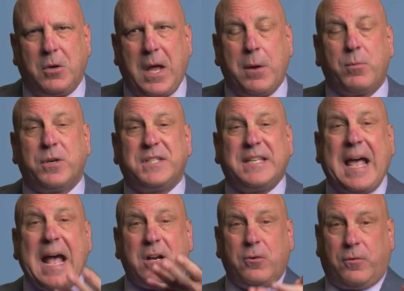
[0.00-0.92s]
And we're
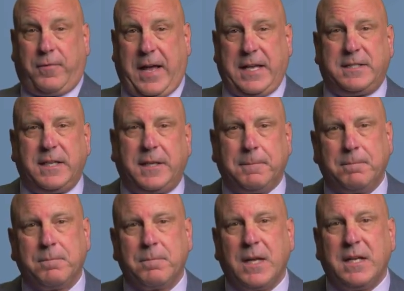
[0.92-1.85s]
sacrificing
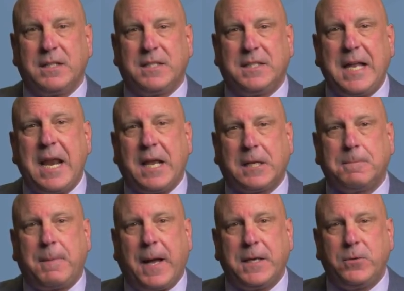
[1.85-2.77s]
aesthetics
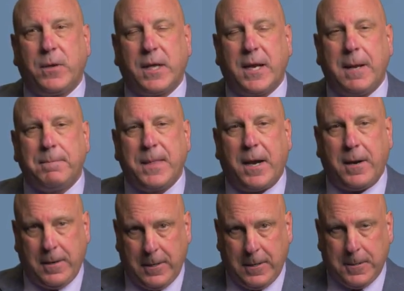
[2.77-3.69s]
by doing it up
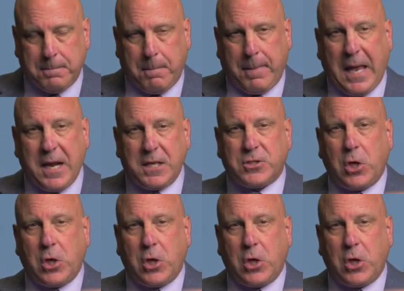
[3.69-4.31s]
there, and it's